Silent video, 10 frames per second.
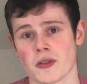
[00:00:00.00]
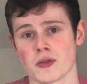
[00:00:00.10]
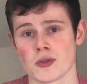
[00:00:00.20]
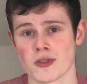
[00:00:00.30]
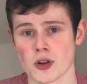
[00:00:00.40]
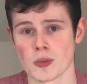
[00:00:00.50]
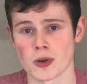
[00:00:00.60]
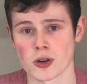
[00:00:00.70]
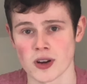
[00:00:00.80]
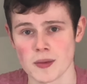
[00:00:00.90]
referral
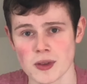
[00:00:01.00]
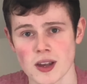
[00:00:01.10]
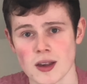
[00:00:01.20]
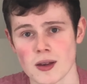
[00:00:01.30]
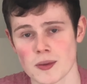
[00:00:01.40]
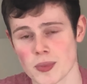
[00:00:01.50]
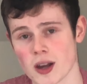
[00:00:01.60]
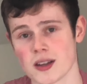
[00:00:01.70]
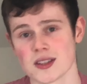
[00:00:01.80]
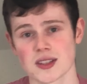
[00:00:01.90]
program,
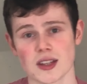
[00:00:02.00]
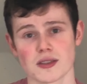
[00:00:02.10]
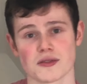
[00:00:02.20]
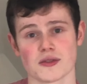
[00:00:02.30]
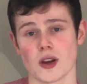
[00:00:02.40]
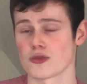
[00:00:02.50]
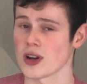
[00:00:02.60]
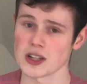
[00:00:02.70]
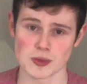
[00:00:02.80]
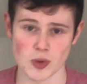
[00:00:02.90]
but instead of a
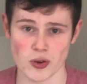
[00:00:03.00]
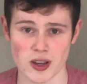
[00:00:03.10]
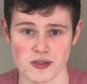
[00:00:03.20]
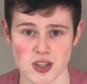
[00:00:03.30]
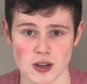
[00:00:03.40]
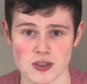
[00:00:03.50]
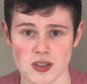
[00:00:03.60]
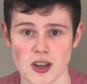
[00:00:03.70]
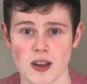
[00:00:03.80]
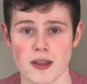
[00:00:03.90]
random array of shares,
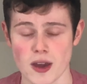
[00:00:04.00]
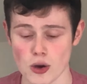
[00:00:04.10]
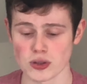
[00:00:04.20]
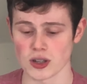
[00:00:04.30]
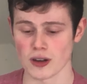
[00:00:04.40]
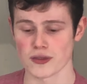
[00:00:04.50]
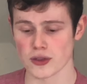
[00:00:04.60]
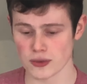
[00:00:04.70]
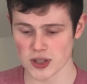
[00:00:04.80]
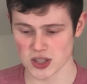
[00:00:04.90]
they only offer
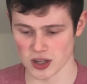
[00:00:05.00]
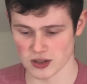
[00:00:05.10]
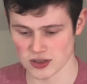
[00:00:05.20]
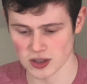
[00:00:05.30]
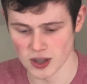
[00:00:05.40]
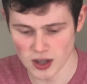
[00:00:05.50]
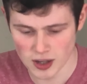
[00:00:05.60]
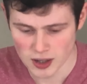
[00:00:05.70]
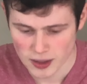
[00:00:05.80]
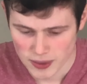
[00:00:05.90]
3 shares.
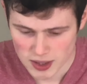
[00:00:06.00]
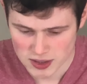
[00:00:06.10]
These